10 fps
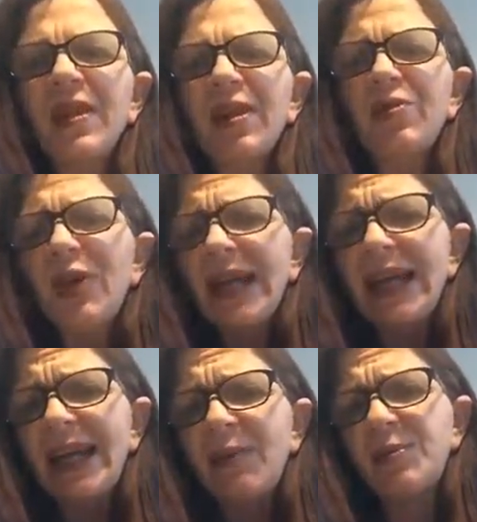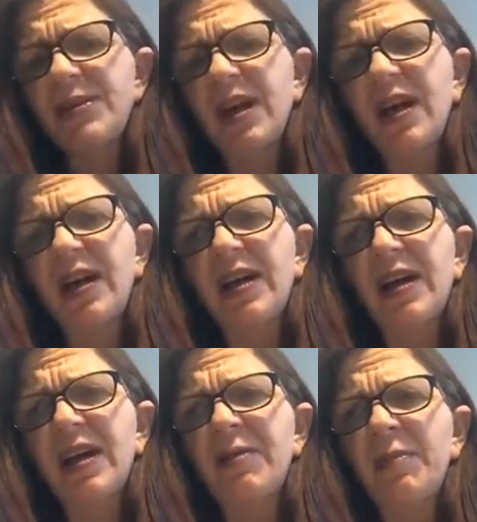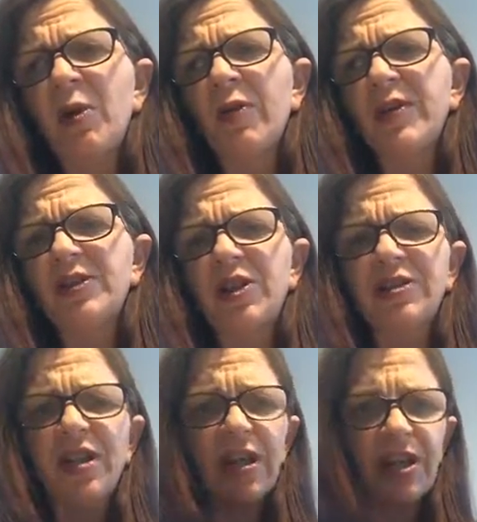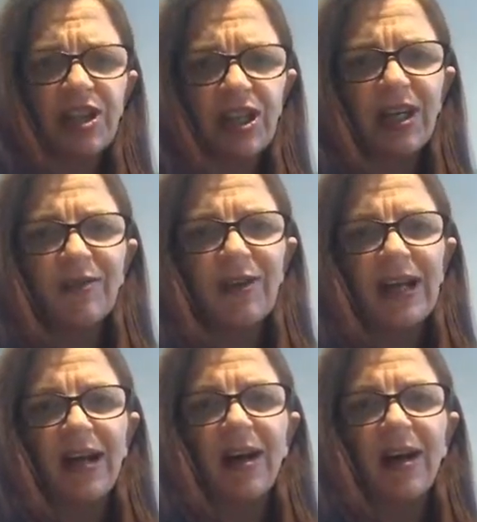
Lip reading: really, it was a more of a sort of tongue-in-cheek, really.